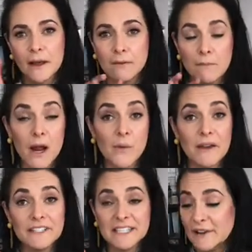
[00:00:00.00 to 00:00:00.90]

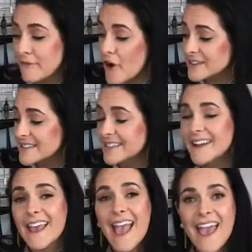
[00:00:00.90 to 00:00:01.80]
microwave to defrost
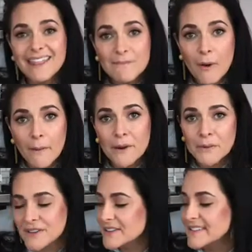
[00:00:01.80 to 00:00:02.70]
and then pop it
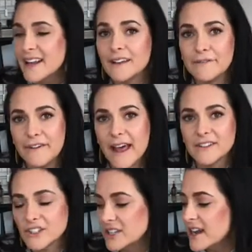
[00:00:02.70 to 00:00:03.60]
with your salad for
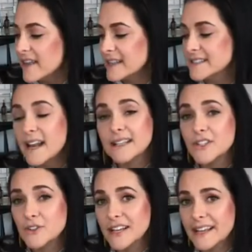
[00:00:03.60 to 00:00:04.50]
lunch. The salads
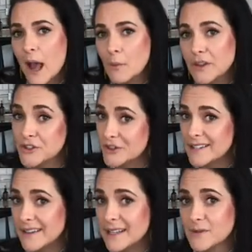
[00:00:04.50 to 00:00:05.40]
usually come with a
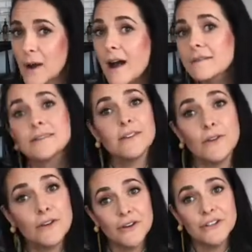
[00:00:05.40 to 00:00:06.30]
dressing as well, so
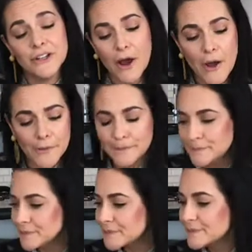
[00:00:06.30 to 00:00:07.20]
you're to go.
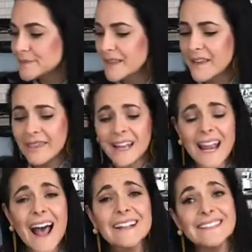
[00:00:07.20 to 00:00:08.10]
The
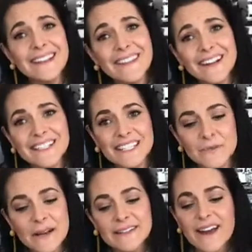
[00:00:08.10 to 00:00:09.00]
last thing that I just
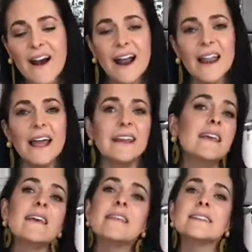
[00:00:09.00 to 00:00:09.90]
wanted to highlight
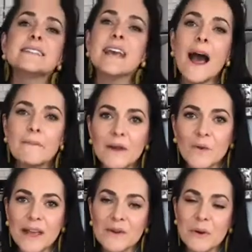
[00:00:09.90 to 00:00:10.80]
this coming
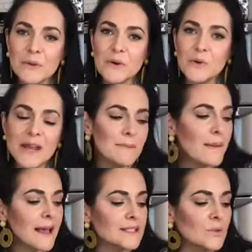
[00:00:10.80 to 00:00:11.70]
week when we all head
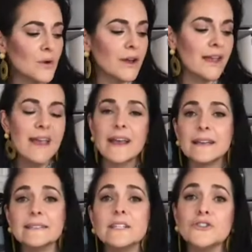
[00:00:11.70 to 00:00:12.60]
back to work
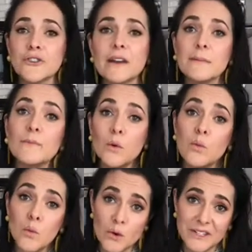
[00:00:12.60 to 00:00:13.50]
is to drink more
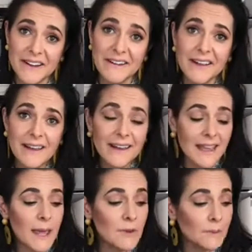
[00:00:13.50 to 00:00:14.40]
water.
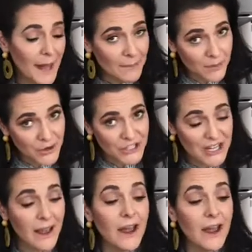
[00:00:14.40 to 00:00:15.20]
Keep your blood pressure